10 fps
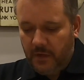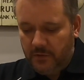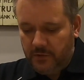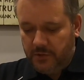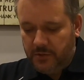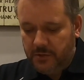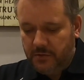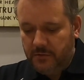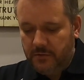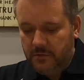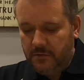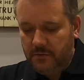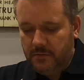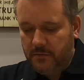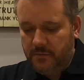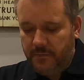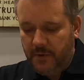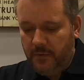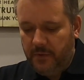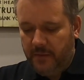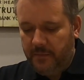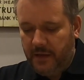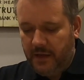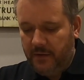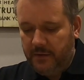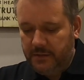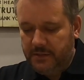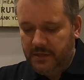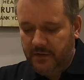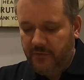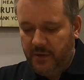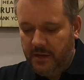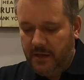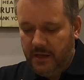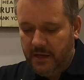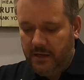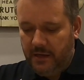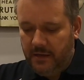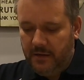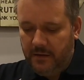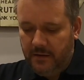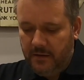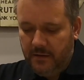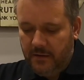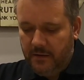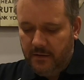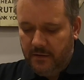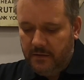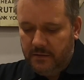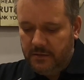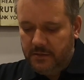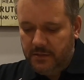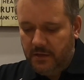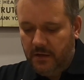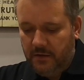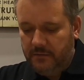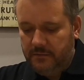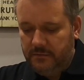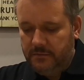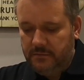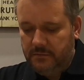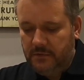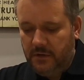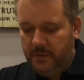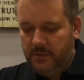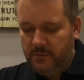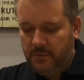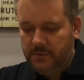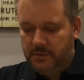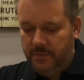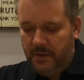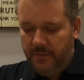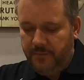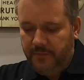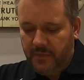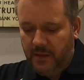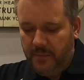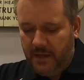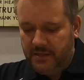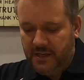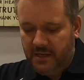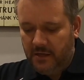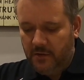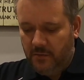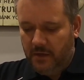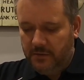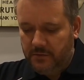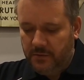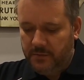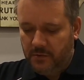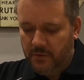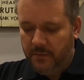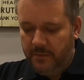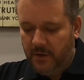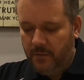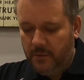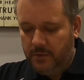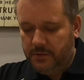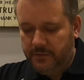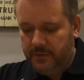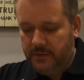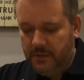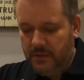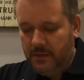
I'll just poke them down and see if we can get any to start going towards the bottom. They may take a little while to absorb a bit of water and